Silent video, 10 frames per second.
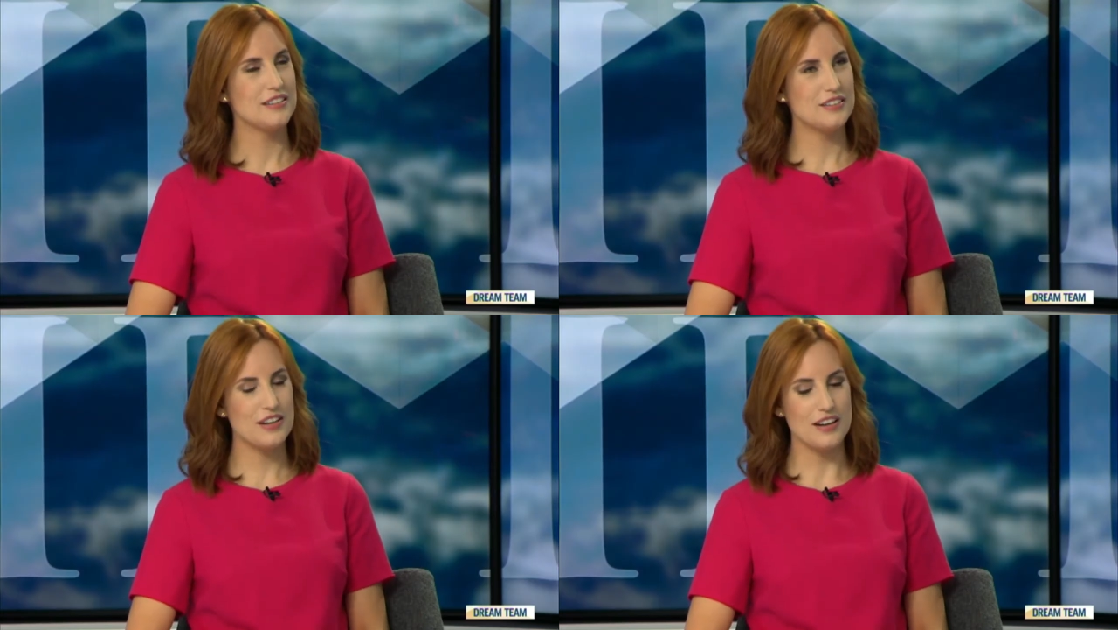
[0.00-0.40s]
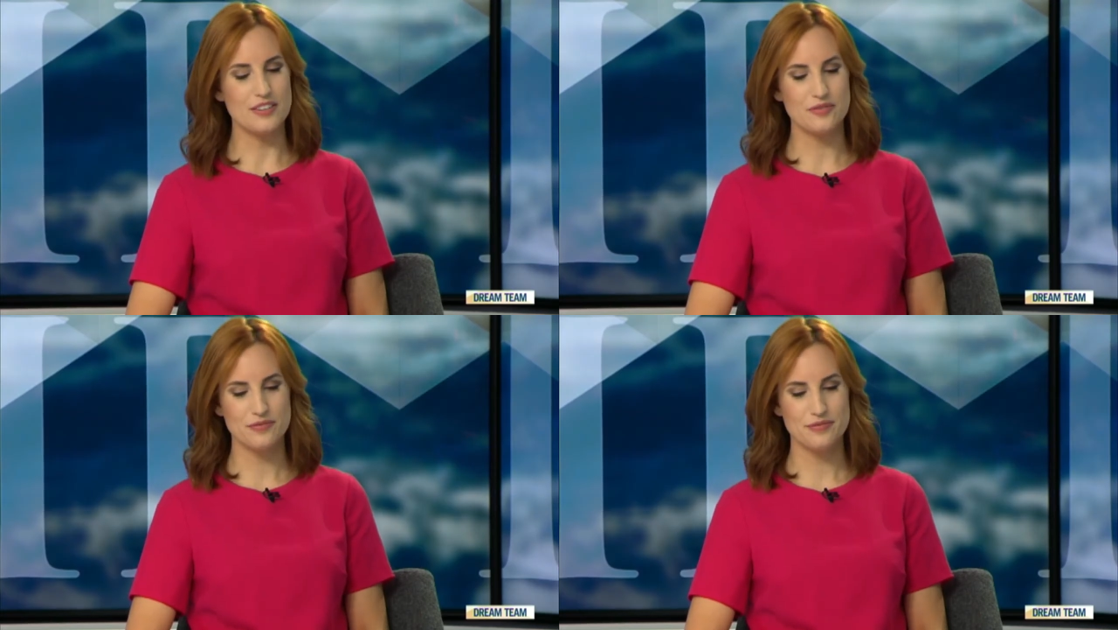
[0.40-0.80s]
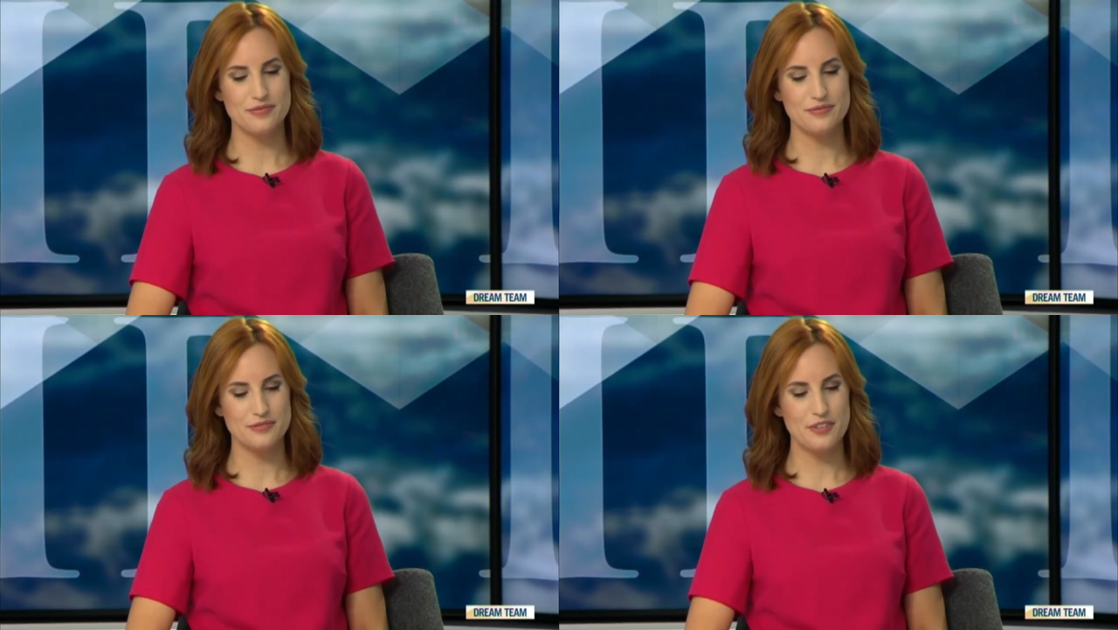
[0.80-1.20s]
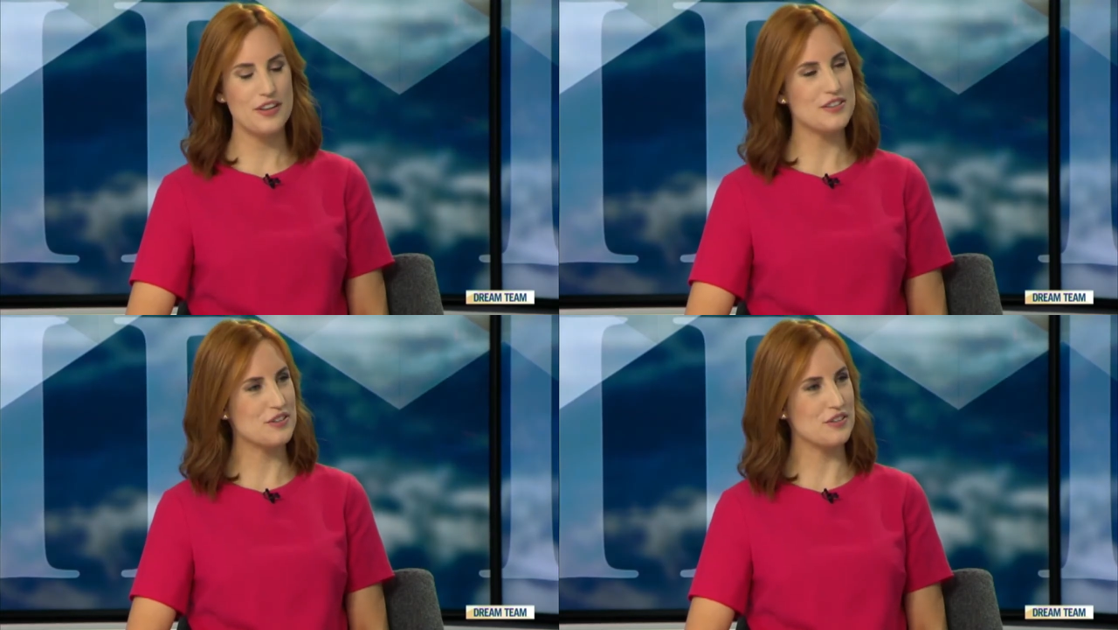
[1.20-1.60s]
Okay. Well,
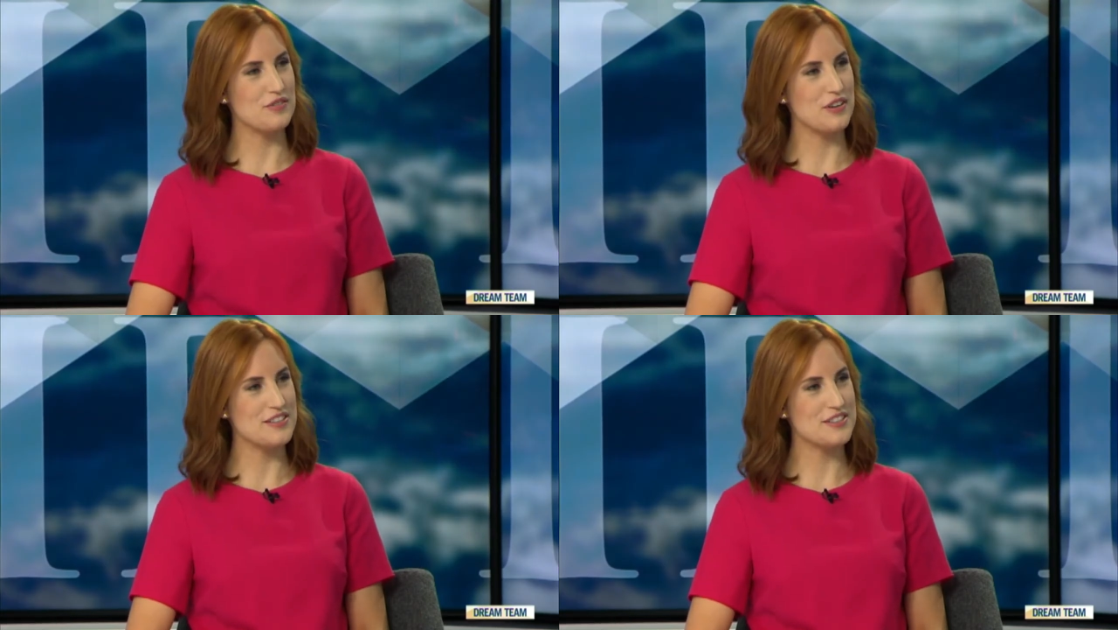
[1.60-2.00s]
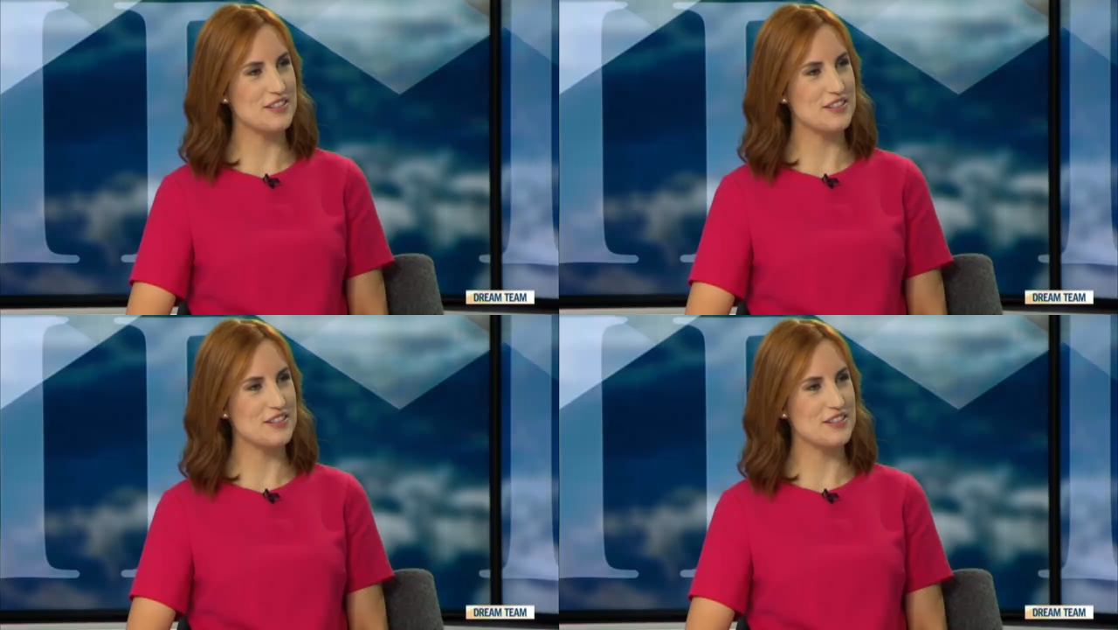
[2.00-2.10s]
that's good advice